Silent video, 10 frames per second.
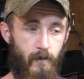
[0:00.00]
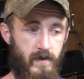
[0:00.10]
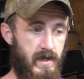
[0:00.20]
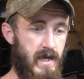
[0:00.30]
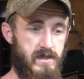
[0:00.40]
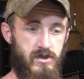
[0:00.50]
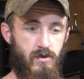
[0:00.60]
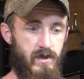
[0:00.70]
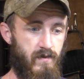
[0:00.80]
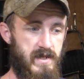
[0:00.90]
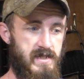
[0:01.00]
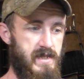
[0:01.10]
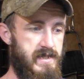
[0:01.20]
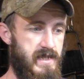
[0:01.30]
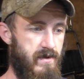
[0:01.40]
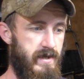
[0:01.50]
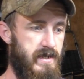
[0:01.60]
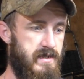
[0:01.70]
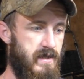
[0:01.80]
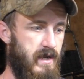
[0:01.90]
you guys enjoy the rest of the
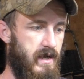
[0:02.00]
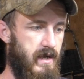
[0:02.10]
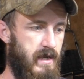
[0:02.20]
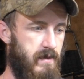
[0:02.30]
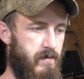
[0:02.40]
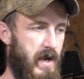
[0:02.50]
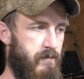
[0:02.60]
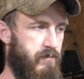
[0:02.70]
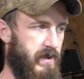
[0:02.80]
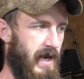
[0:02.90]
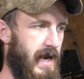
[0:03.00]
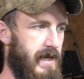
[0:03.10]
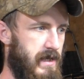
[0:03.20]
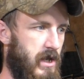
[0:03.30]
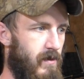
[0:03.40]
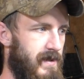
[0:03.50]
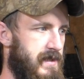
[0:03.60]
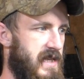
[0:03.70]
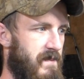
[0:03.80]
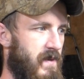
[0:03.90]
series. I kind of go
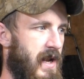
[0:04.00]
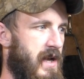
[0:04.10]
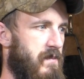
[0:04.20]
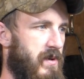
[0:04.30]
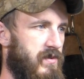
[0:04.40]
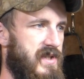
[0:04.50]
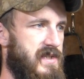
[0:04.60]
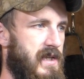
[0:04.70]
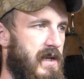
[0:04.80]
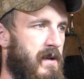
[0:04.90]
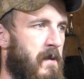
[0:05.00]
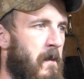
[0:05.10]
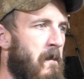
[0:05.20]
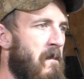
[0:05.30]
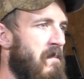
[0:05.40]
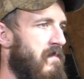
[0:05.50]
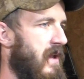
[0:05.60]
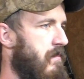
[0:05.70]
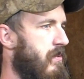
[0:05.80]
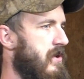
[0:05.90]
in depth on how to build this thing.
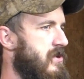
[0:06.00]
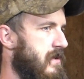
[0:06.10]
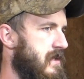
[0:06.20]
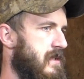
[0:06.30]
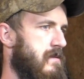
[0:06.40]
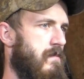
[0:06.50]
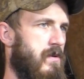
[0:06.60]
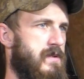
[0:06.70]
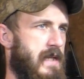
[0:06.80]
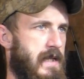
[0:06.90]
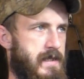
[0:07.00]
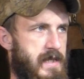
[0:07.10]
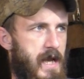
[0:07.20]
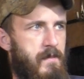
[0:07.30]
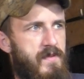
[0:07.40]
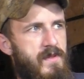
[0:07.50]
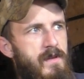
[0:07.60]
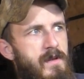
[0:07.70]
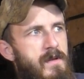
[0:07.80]
I'm pretty sure this is the most in-depth